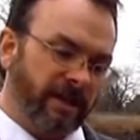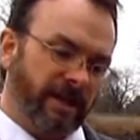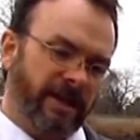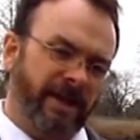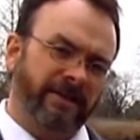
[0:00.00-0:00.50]

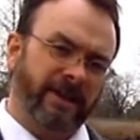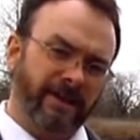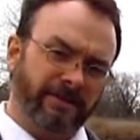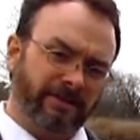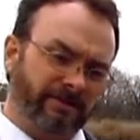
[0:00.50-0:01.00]
And I
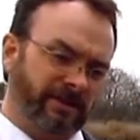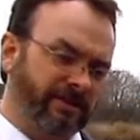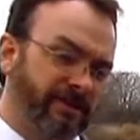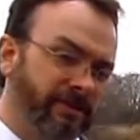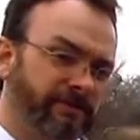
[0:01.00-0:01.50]
take this and
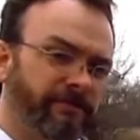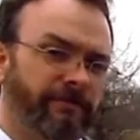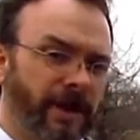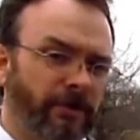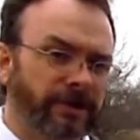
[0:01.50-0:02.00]
I say this
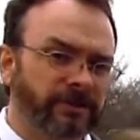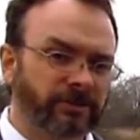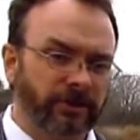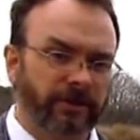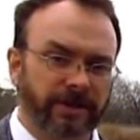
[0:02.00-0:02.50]
very
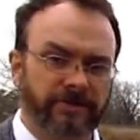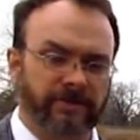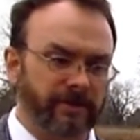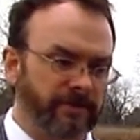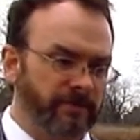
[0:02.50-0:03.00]

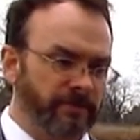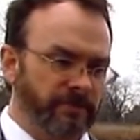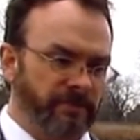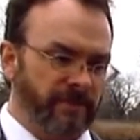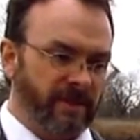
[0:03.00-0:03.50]
seriously,
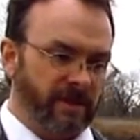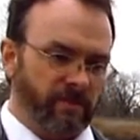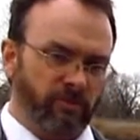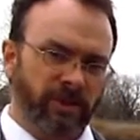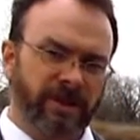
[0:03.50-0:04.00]

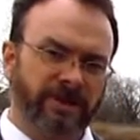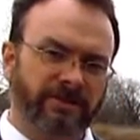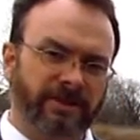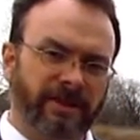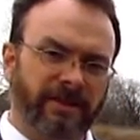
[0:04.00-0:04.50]

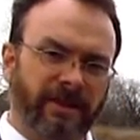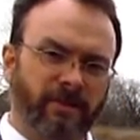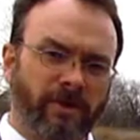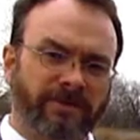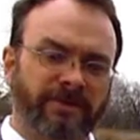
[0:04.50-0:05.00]
because I
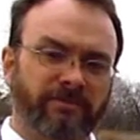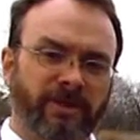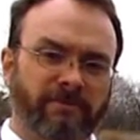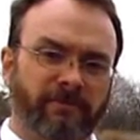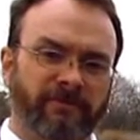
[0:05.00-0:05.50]
think why some
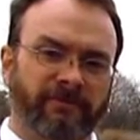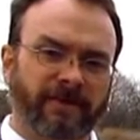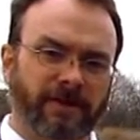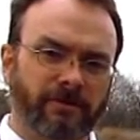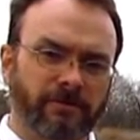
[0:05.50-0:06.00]
people
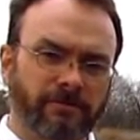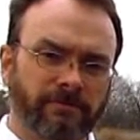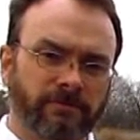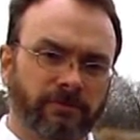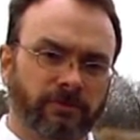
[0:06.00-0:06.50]
feel
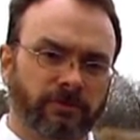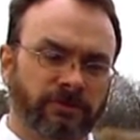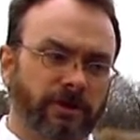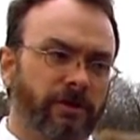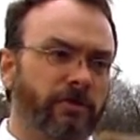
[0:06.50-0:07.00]

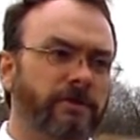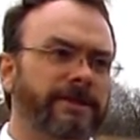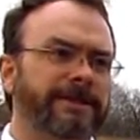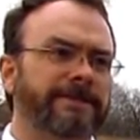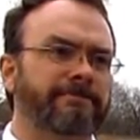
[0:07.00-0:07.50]
so
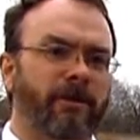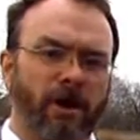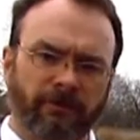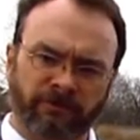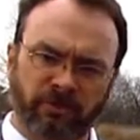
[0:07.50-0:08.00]

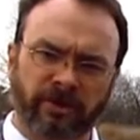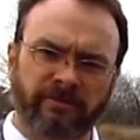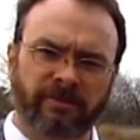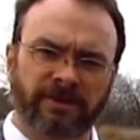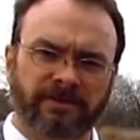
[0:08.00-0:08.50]

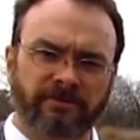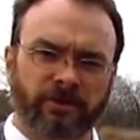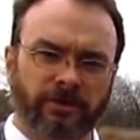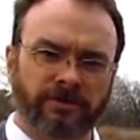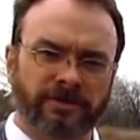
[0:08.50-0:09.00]
off-put by some
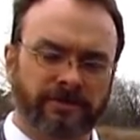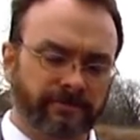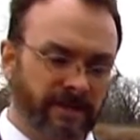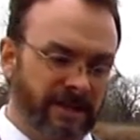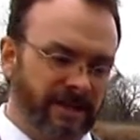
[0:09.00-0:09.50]
churches
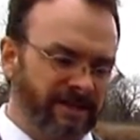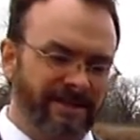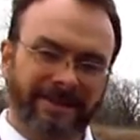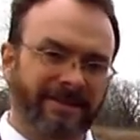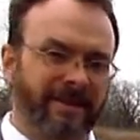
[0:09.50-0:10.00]

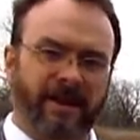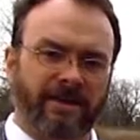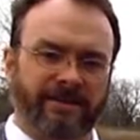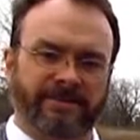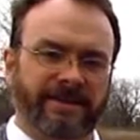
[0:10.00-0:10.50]
is not that
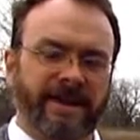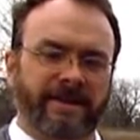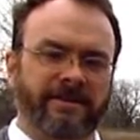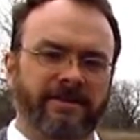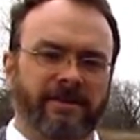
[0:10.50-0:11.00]
God is
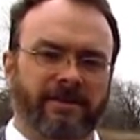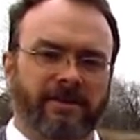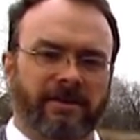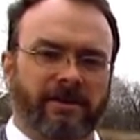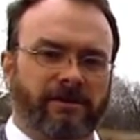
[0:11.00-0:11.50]
dead.
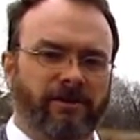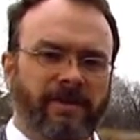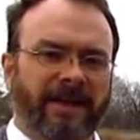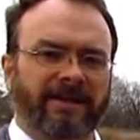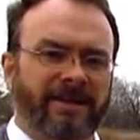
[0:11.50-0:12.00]

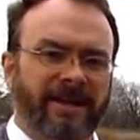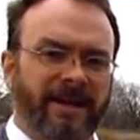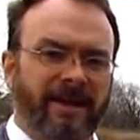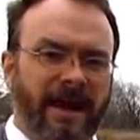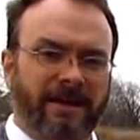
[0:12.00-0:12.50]
Humanity
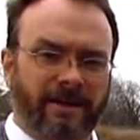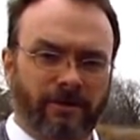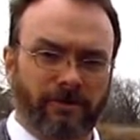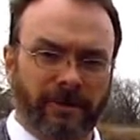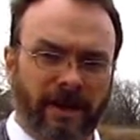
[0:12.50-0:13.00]
cannot
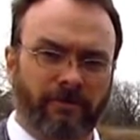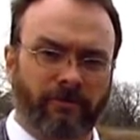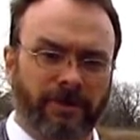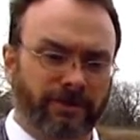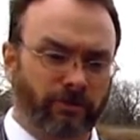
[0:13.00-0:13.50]
kill that
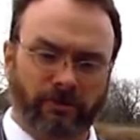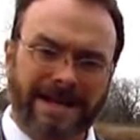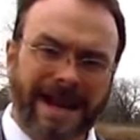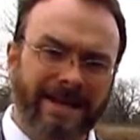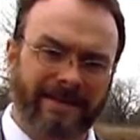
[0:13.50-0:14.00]
which
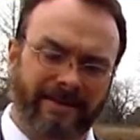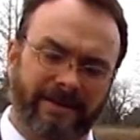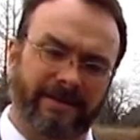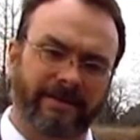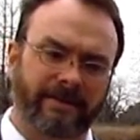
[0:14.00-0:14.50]
created
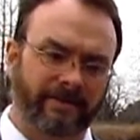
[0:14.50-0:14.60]
it.